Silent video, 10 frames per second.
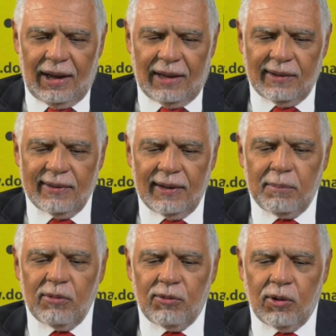As I said
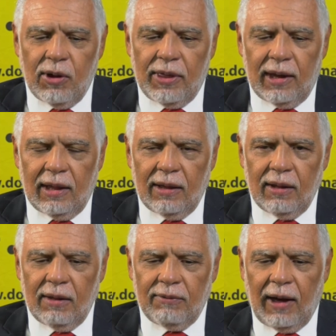before,
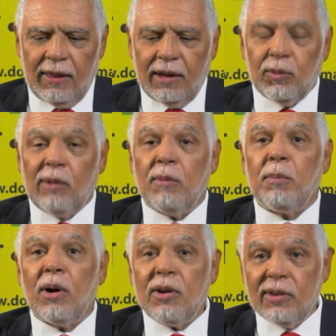the fact that we have
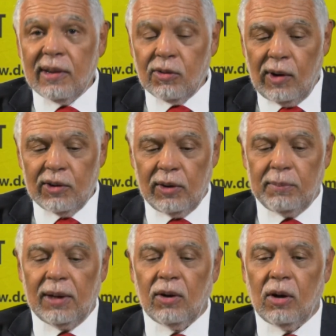emerged as a
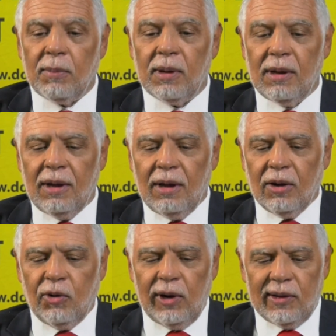transshipment hub
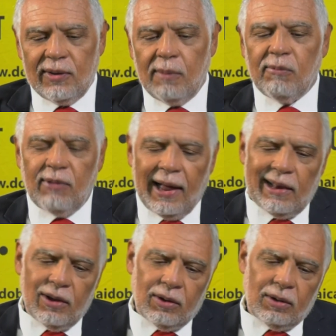creates some
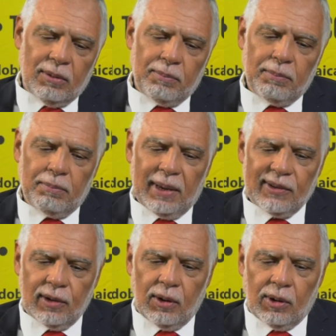value based on